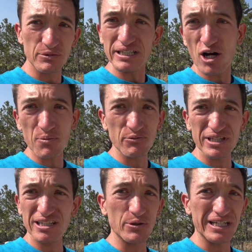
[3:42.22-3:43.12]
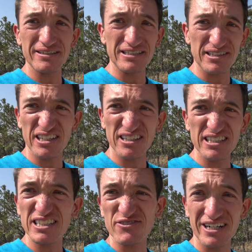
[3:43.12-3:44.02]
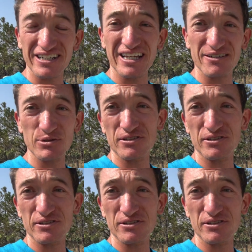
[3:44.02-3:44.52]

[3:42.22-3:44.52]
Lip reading: Really hoping within a week this is running again and